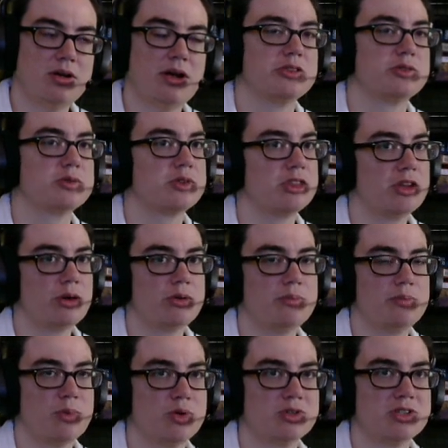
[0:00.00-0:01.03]
as with
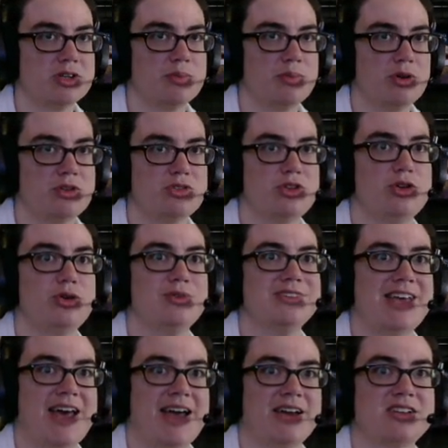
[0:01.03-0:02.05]
most numbers, you use
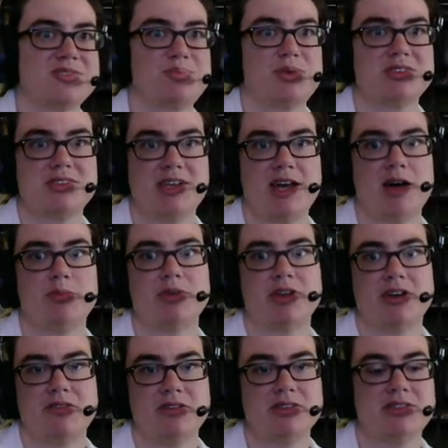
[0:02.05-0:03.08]
x plus the
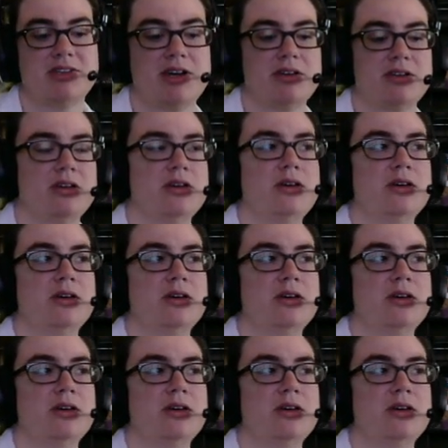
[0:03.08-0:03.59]
ablative instead,